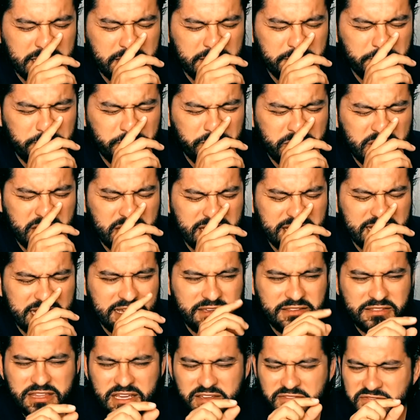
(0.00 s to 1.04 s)

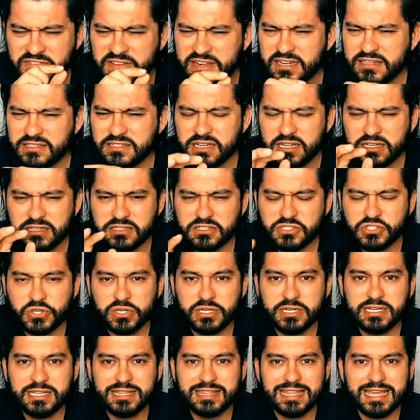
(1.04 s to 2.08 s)
they feed on
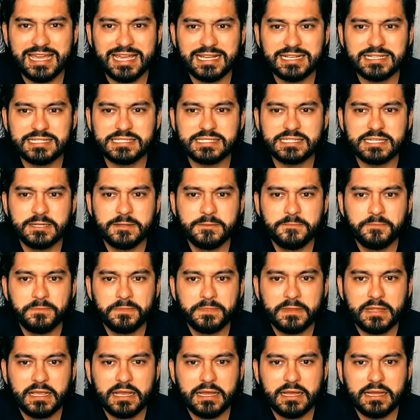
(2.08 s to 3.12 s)
certain things
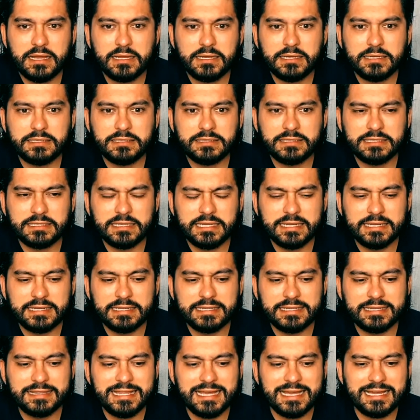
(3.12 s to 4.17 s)

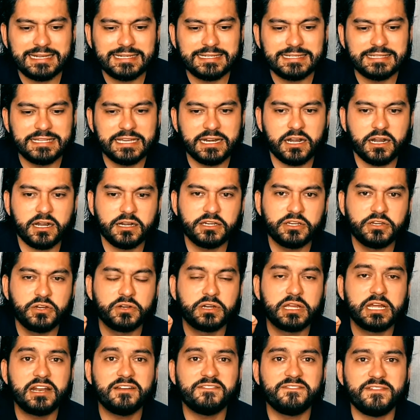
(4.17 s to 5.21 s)
that are you're
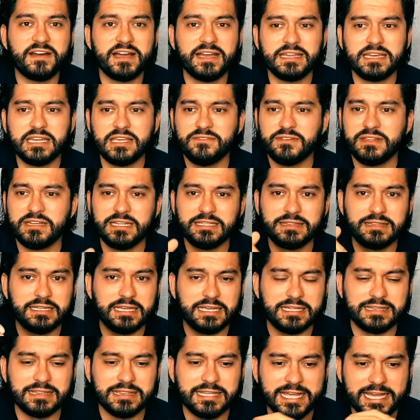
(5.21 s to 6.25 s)
gonna find even
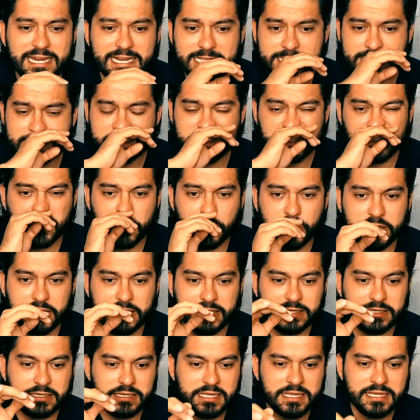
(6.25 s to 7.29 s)
in lettuce or
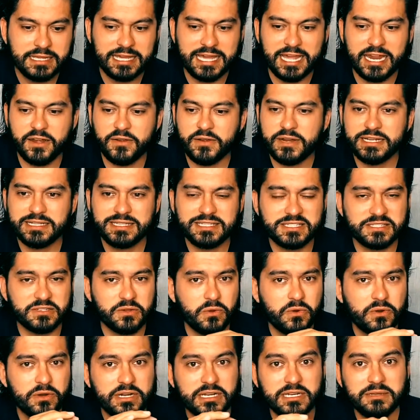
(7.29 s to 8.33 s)
in carrots
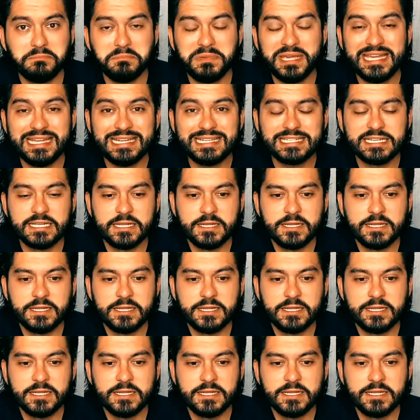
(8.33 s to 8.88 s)
or in meat.